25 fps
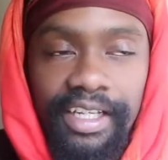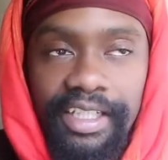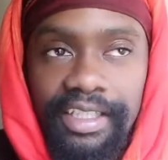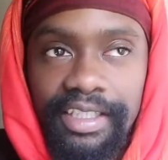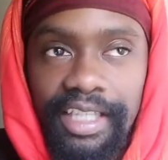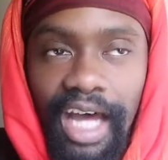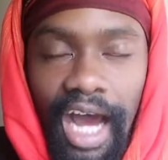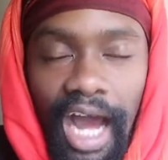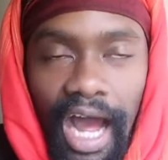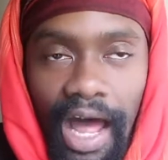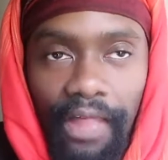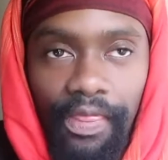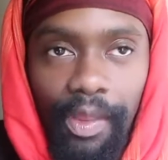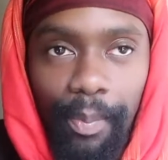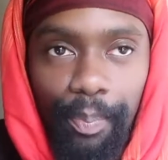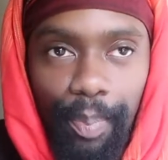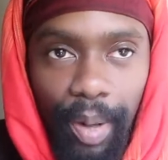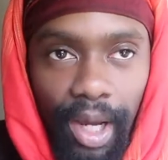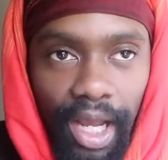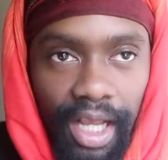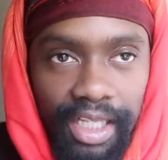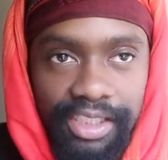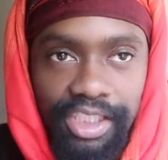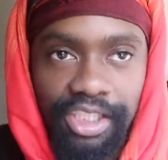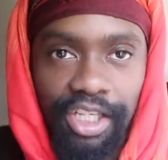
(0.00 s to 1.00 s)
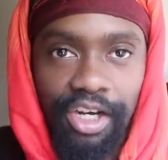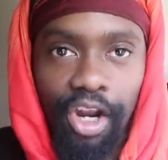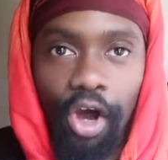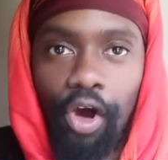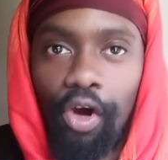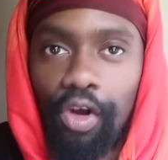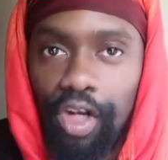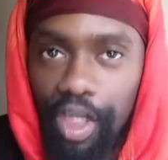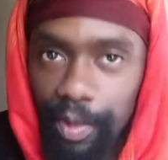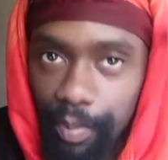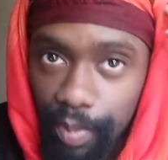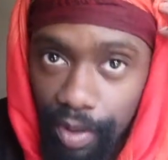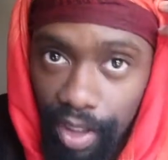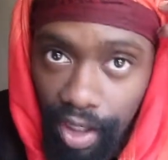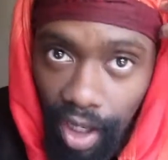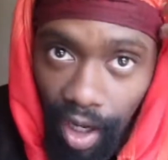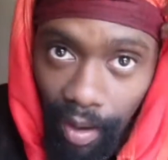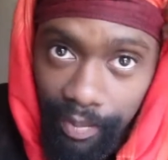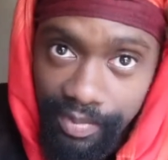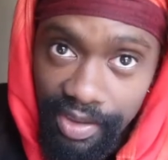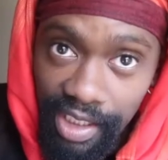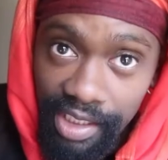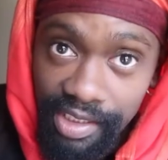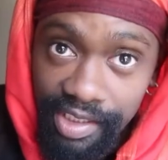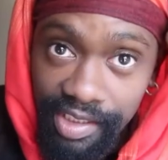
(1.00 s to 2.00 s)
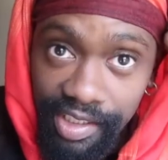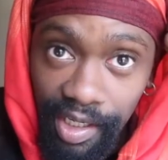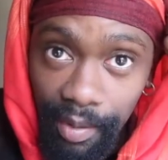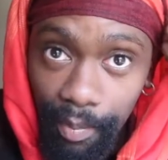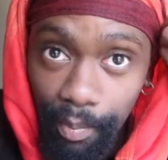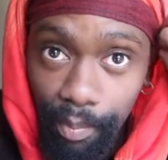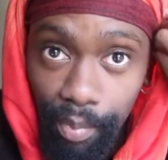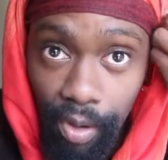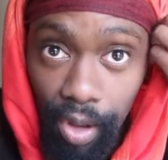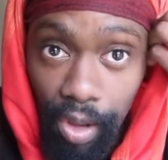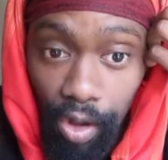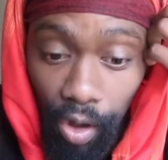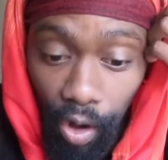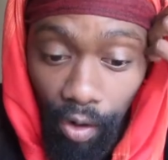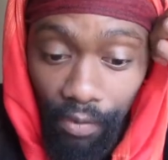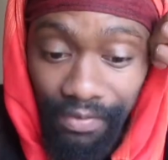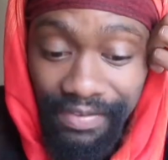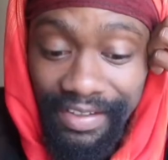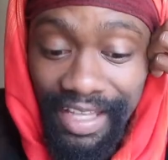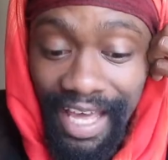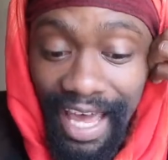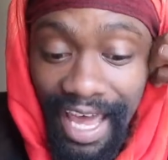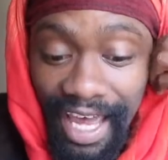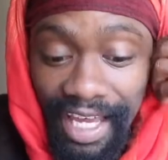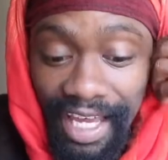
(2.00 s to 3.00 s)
The other person only becomes a symbol of the